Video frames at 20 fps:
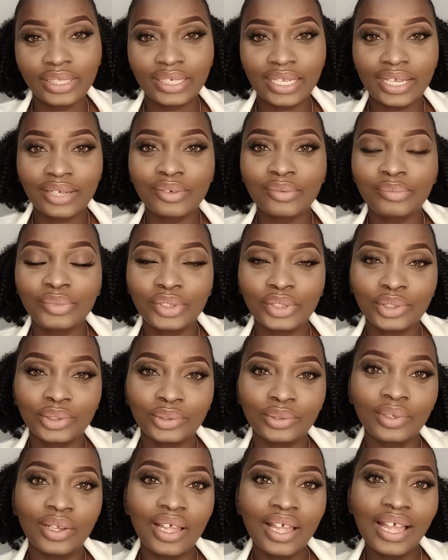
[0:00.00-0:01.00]
and I hope
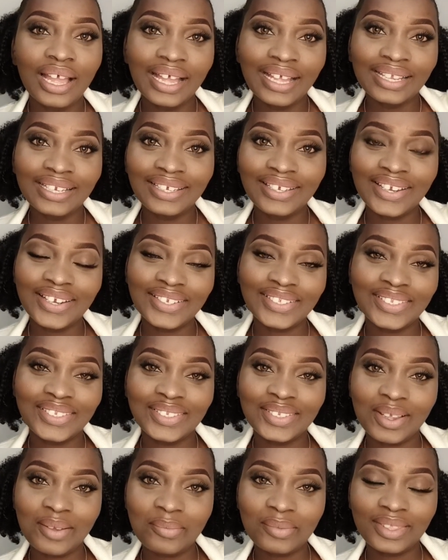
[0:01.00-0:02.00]
you learned
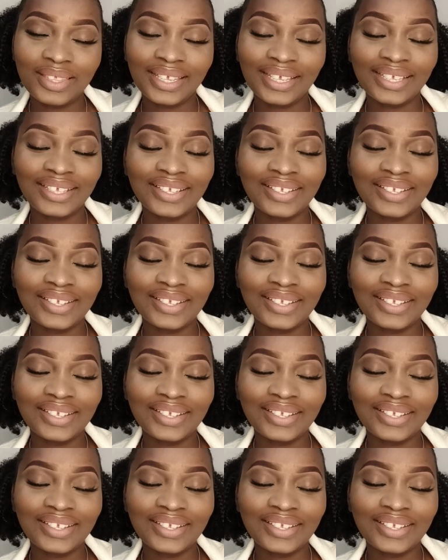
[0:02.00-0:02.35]
something.